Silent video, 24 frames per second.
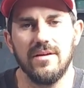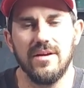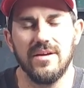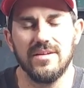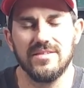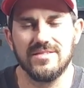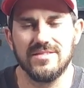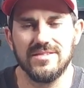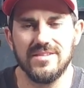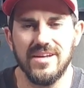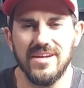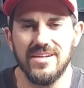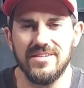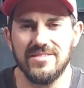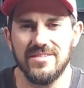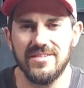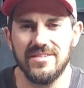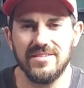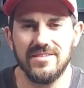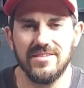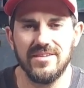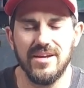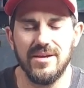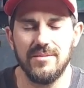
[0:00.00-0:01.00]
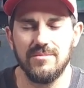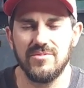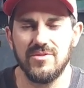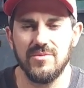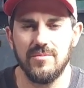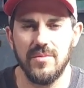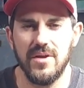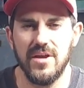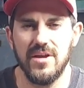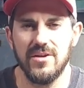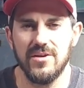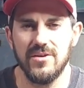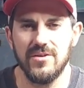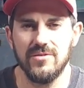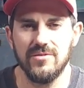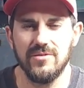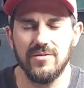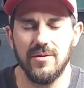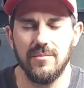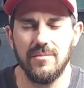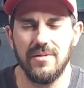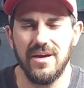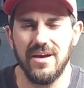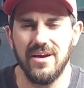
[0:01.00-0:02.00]
a slicing type
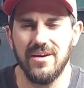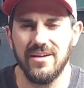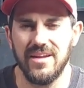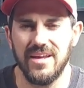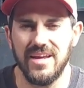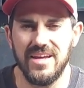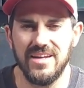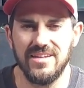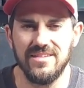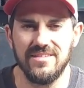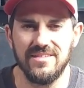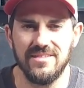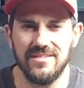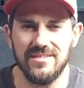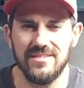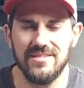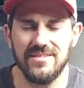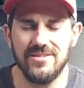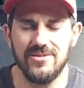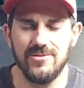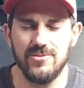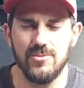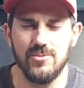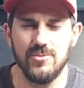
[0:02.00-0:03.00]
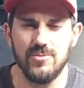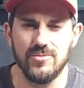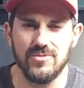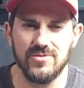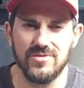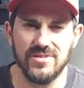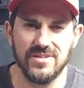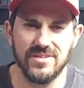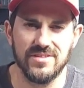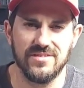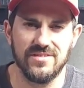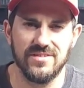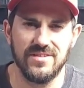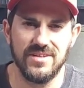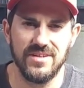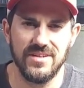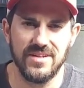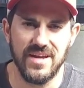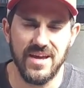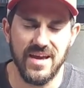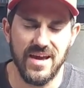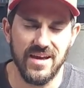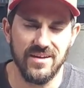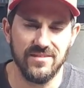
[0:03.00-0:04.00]
tomato, about 8 to
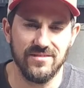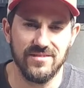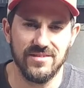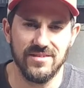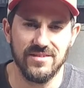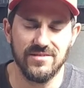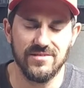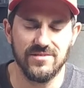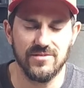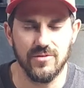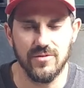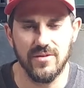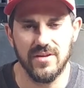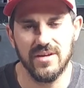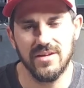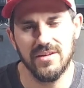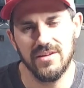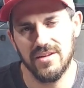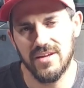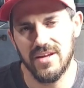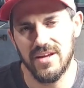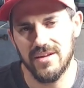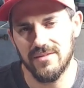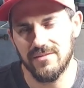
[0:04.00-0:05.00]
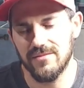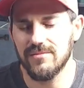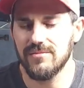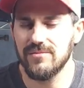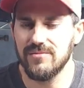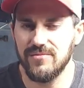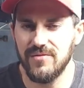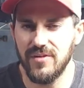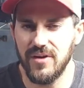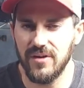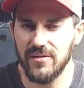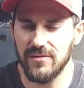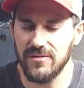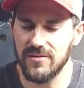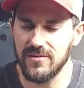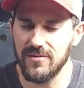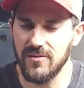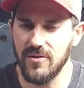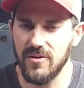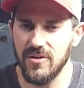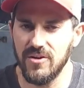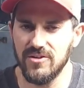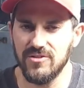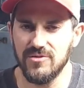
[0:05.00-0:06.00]
16 ounces. So they can get fairly
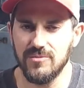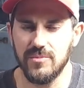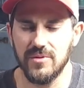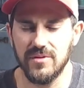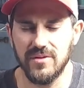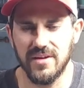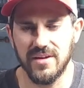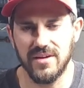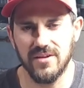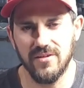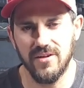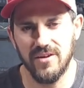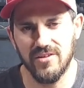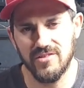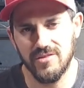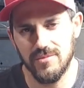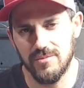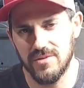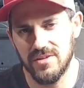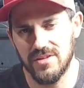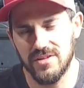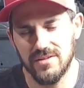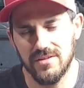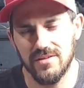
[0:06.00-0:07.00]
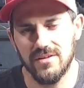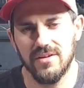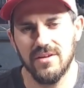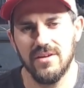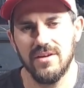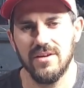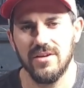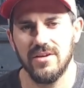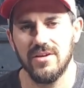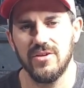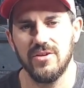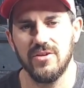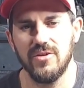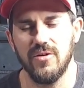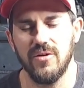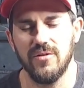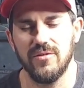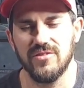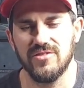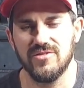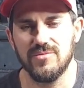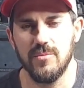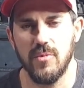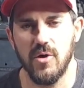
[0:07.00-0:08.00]
large, but they can also be,
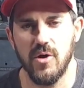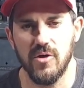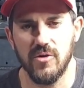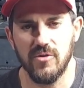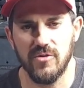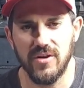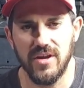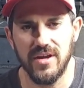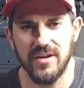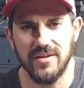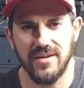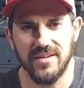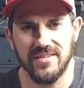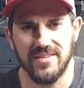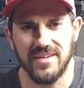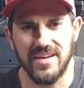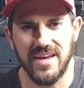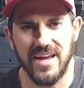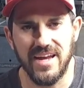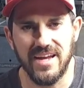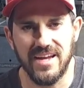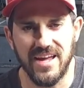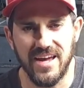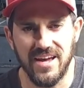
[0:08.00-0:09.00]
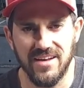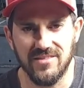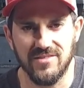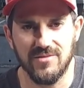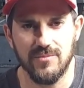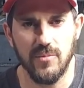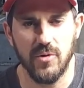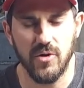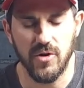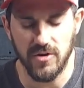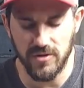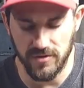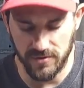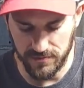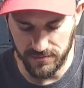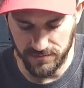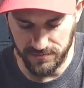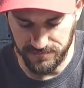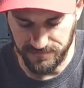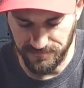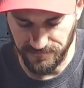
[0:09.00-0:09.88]
on the smaller end at the 8-ounce mark.